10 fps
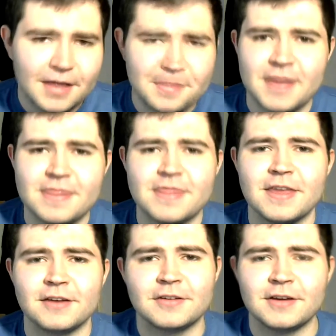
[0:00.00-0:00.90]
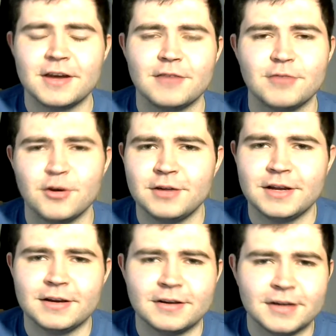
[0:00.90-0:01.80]
And then things can get
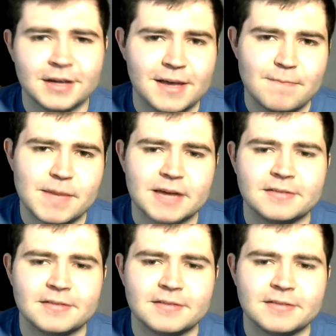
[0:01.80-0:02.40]
rolling and can get